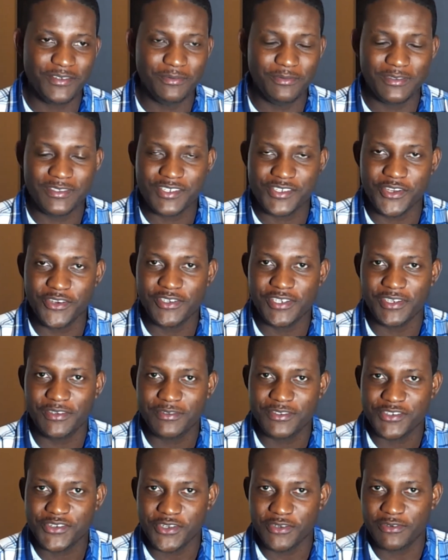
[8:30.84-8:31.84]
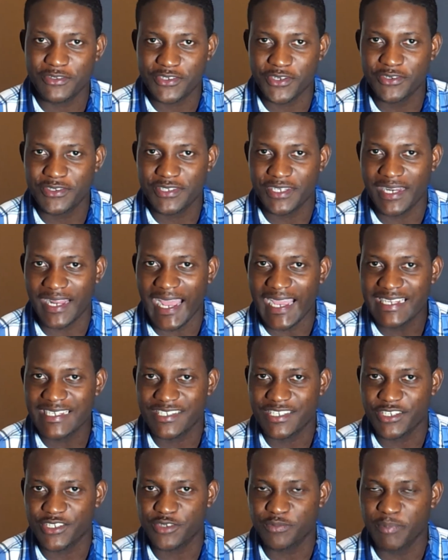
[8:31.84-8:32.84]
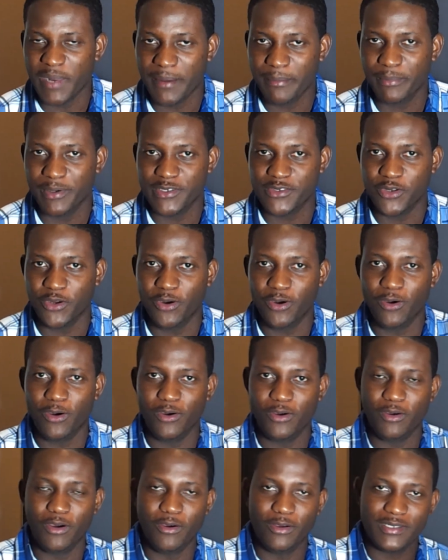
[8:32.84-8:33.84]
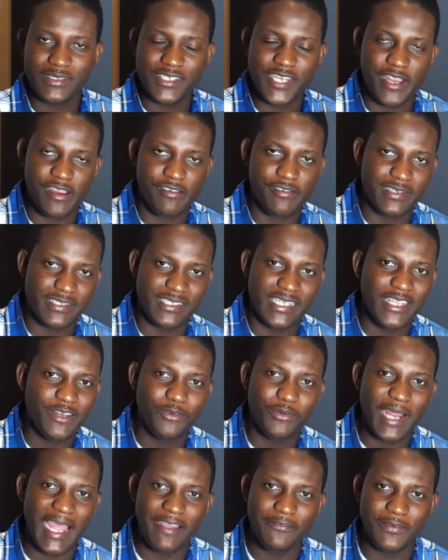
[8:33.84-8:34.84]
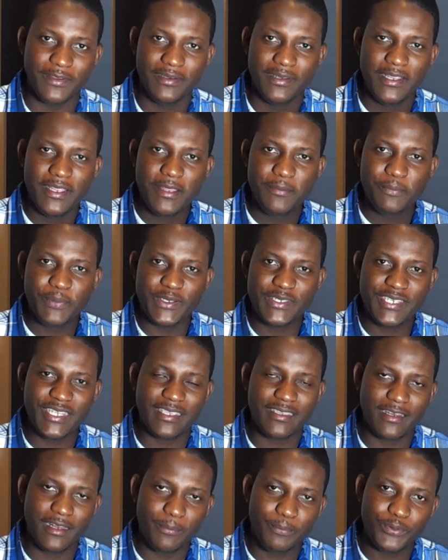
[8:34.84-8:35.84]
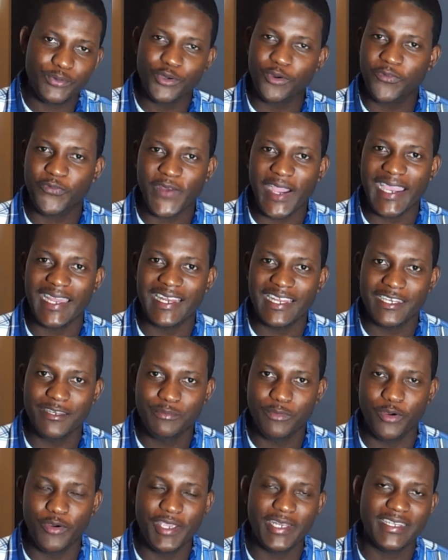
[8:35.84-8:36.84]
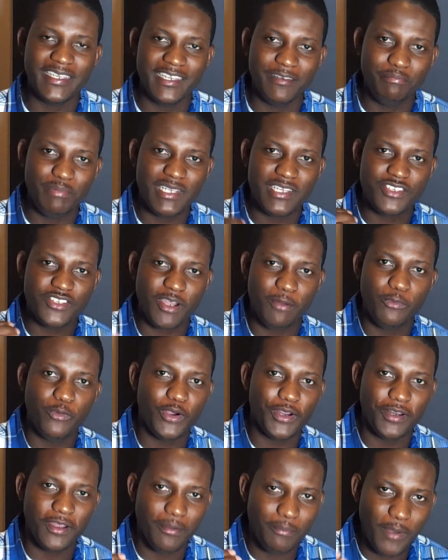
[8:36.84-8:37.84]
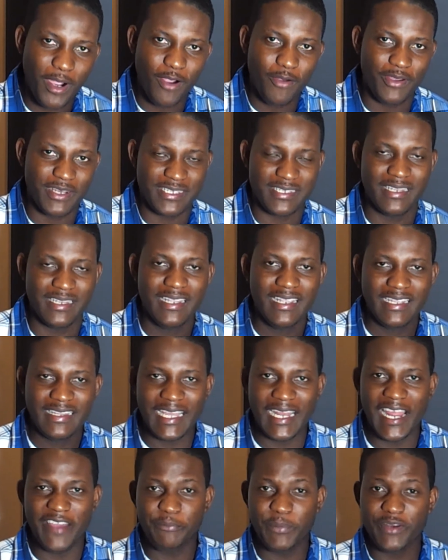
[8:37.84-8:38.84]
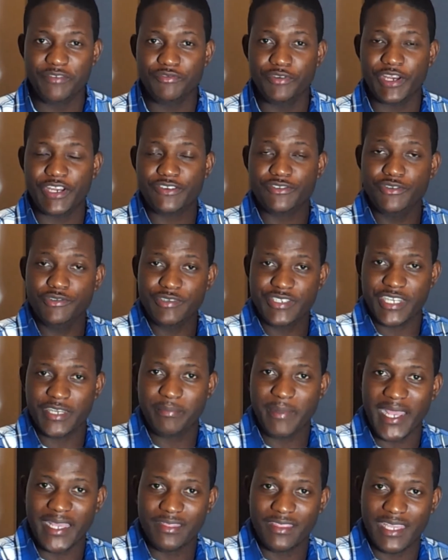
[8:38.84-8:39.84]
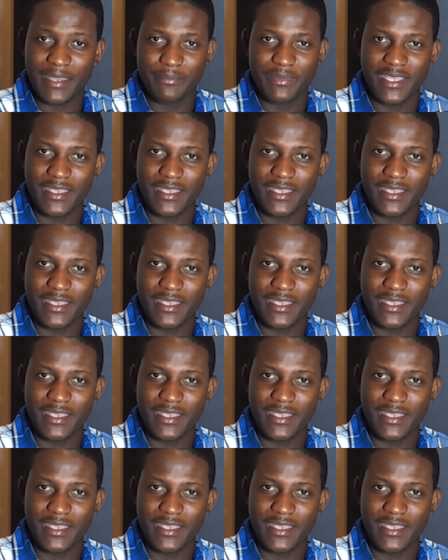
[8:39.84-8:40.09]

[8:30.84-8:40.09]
Certain ISIS members or terrorists, they don't have a particular profile anymore. It can be someone among us that have been recruited by them.